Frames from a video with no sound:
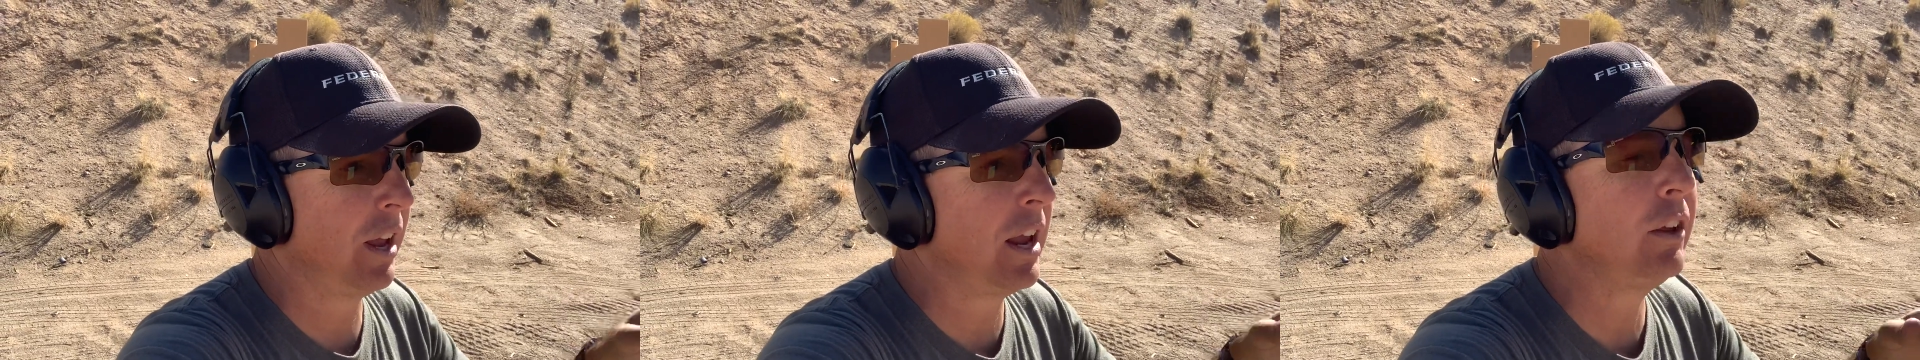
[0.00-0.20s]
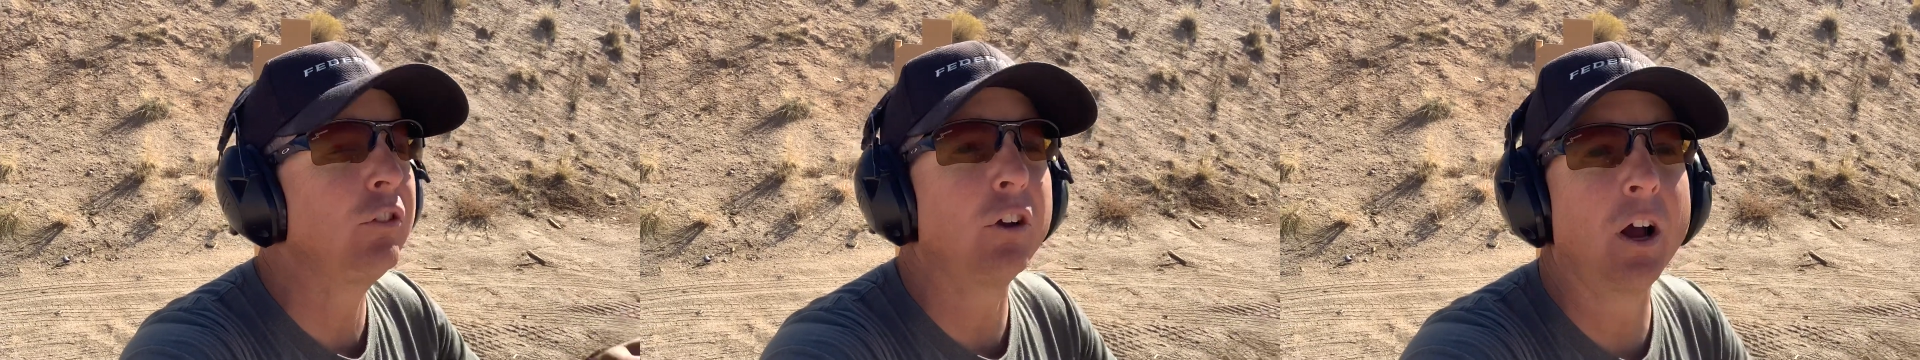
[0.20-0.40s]

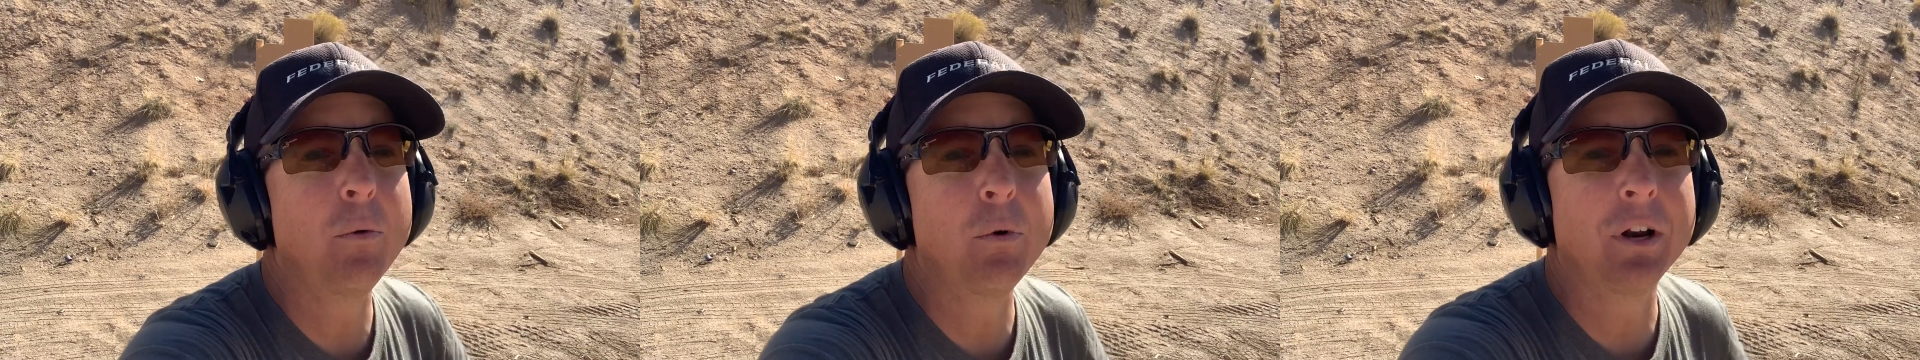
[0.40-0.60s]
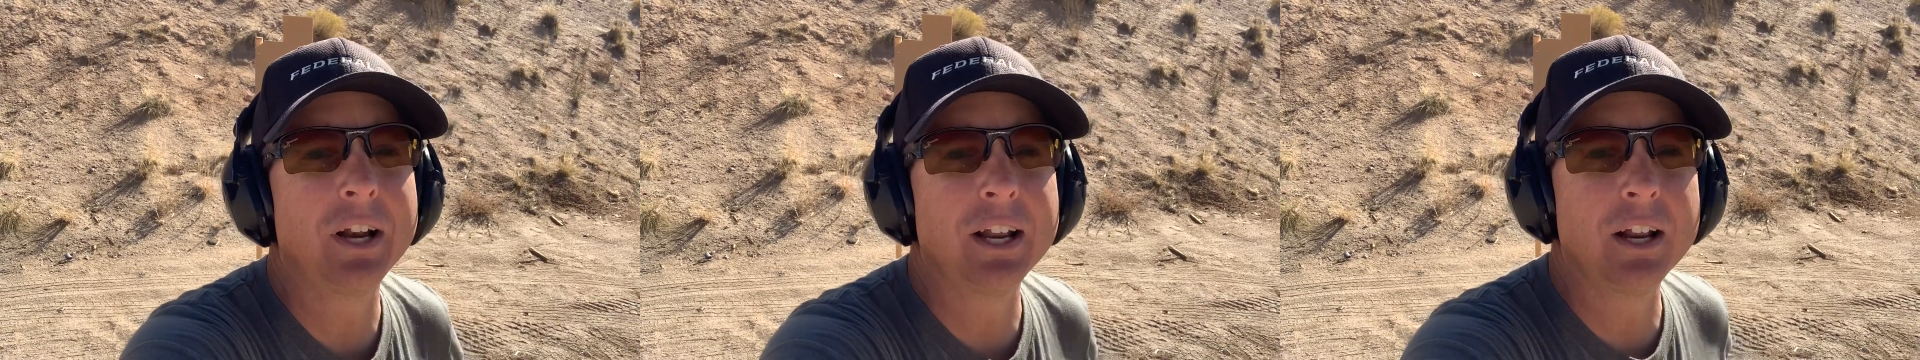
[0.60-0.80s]
A zone, I
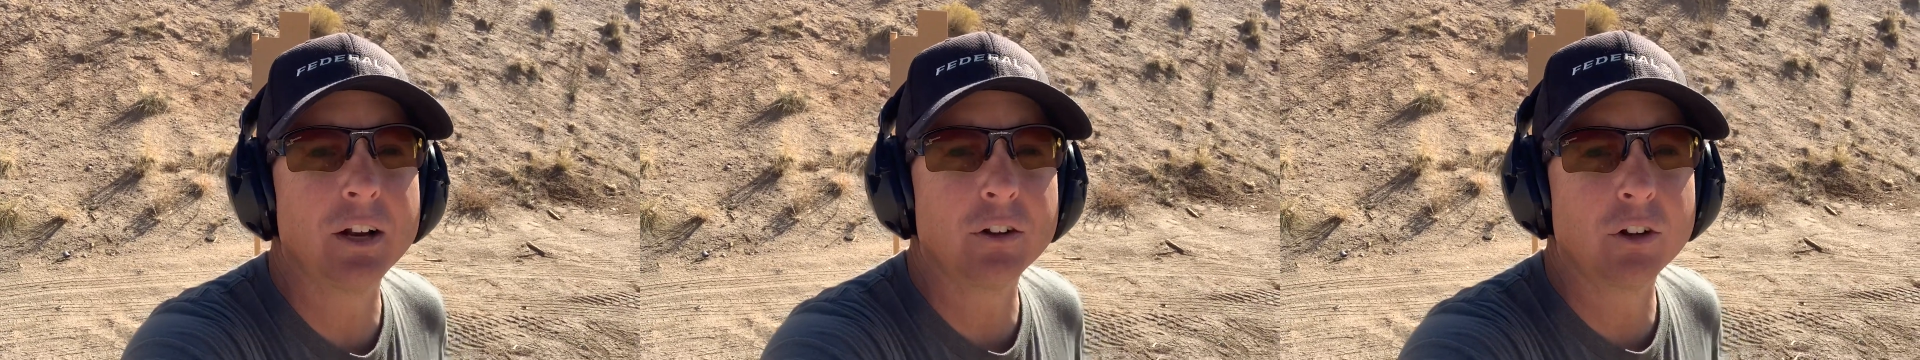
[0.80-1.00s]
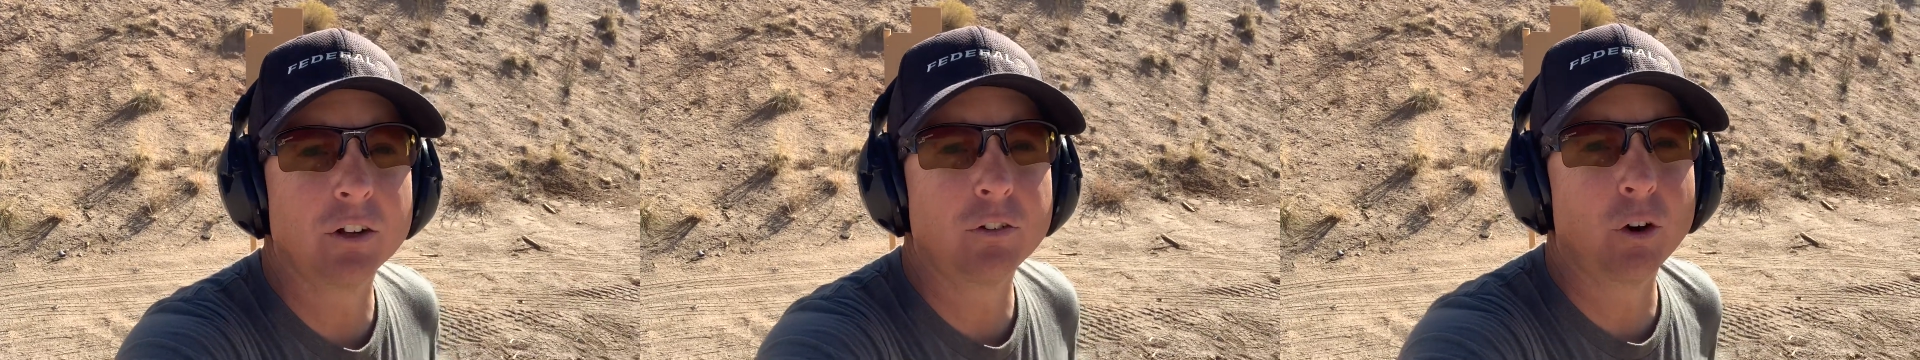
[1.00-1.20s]
wanted to
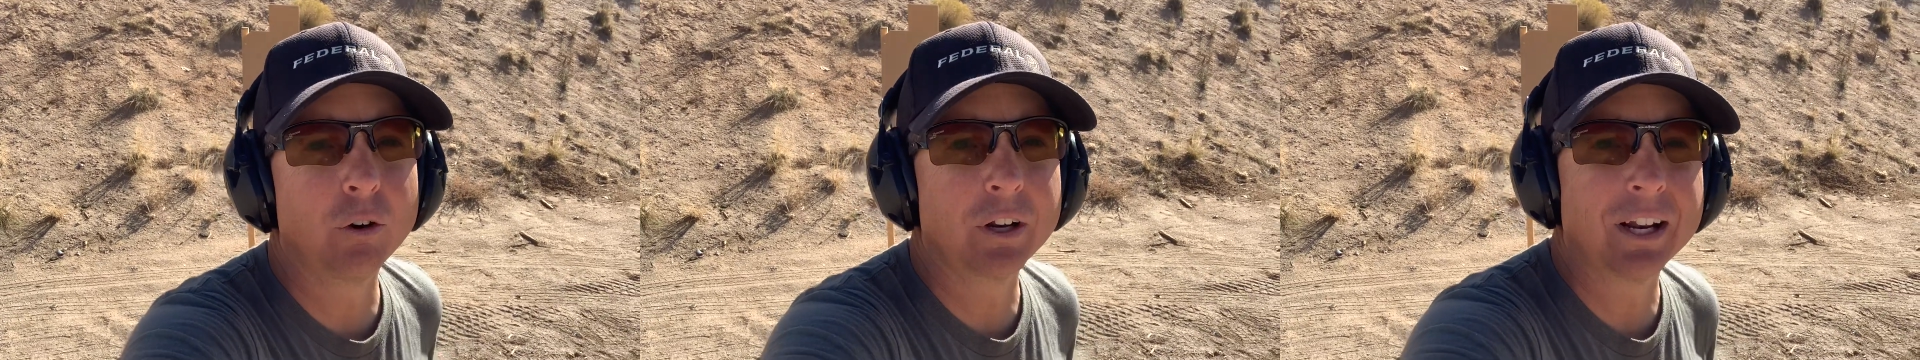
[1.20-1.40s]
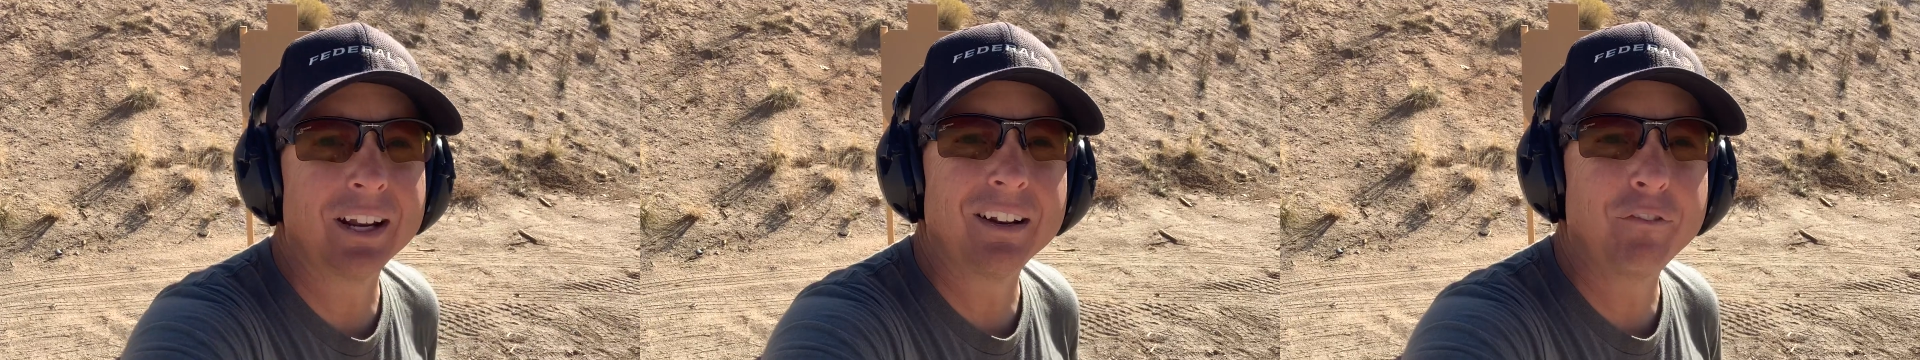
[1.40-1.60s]
hit a
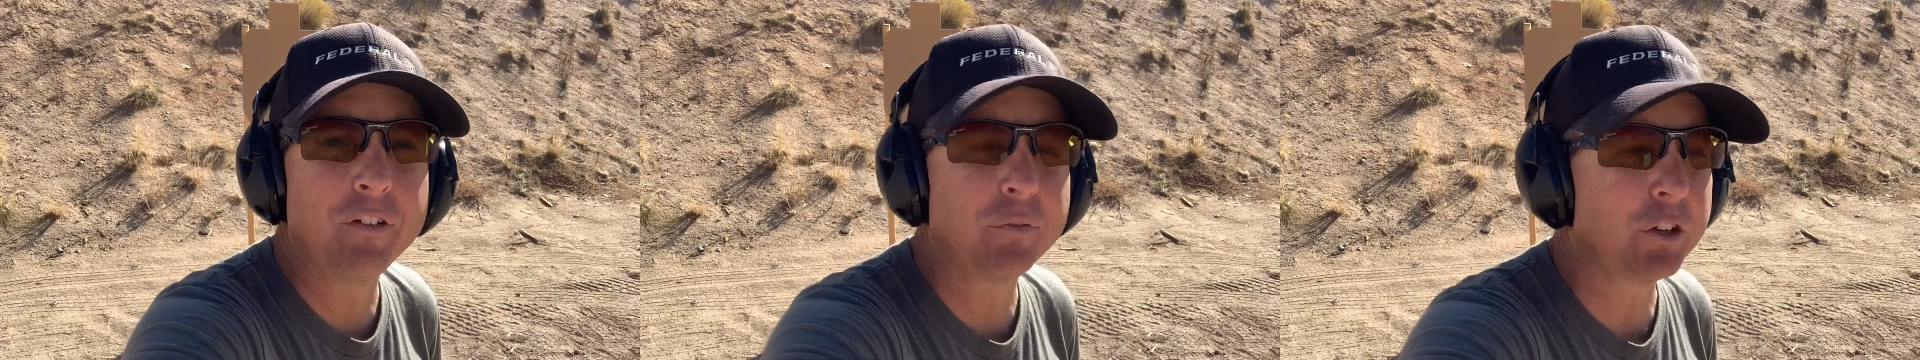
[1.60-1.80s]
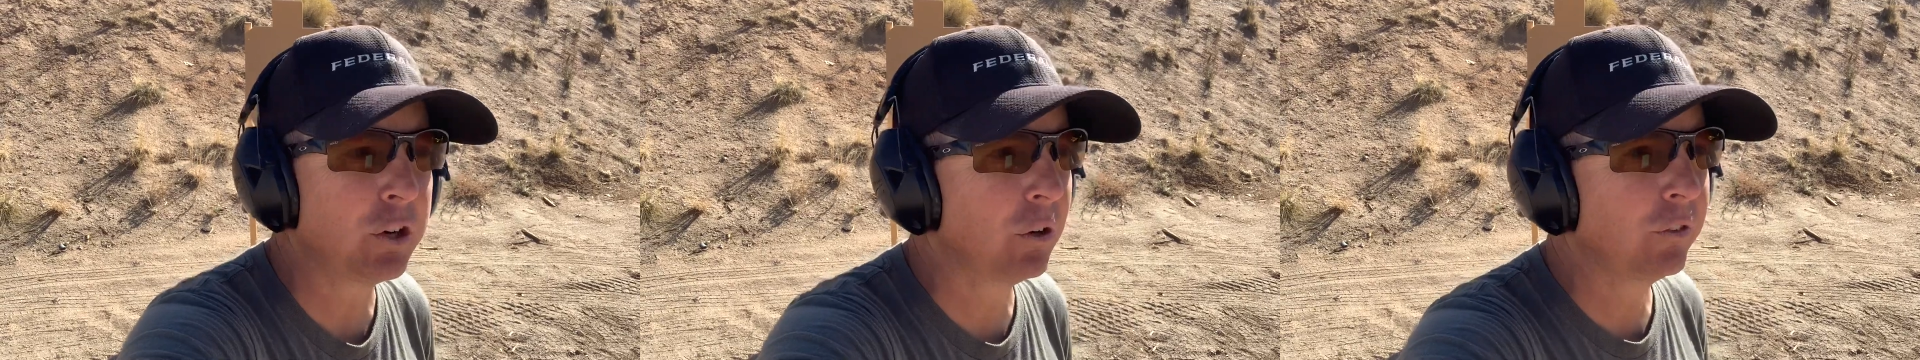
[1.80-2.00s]
target at
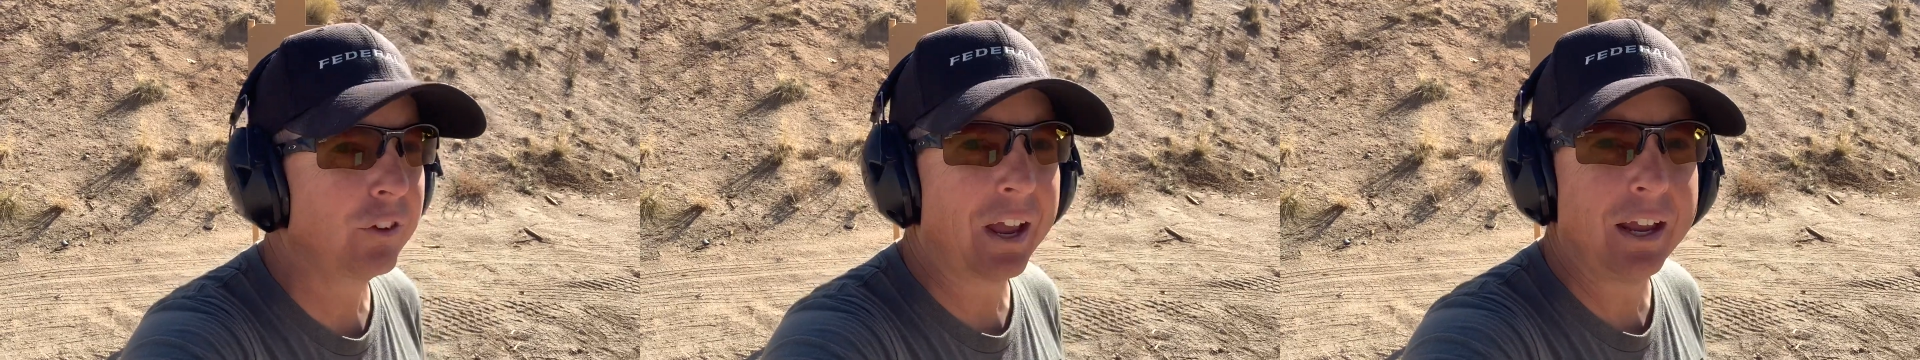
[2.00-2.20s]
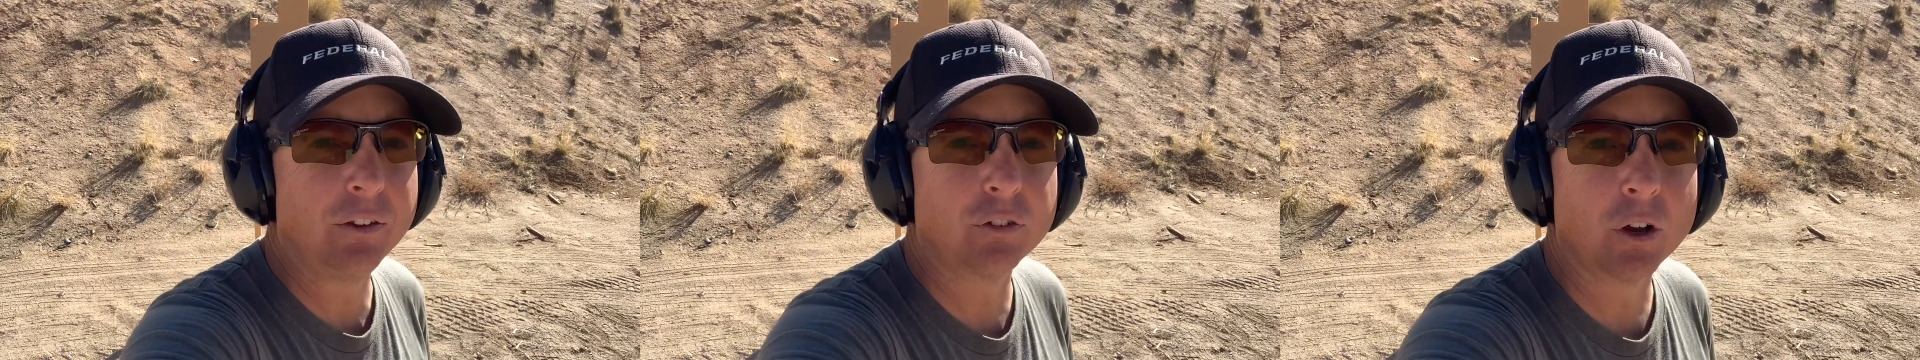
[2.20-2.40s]
50 yards
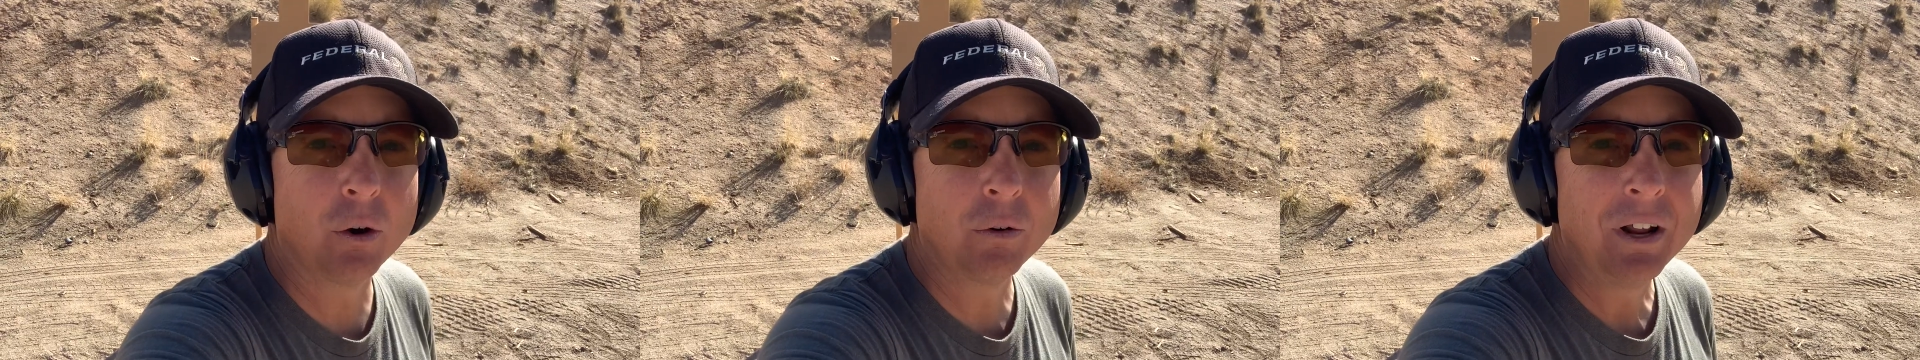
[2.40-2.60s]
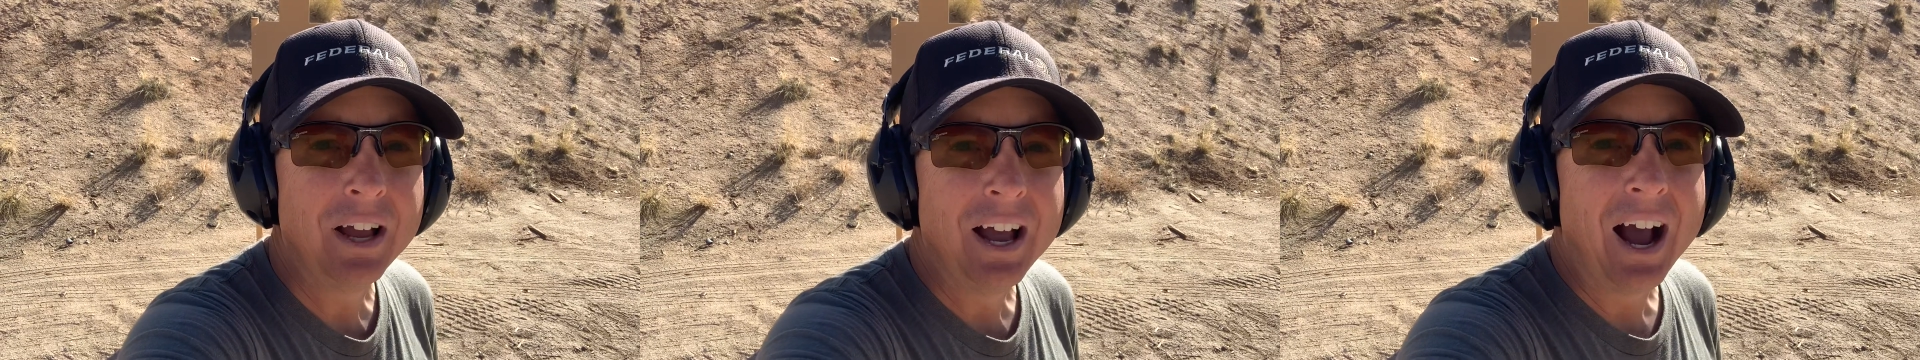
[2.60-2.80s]
A zone.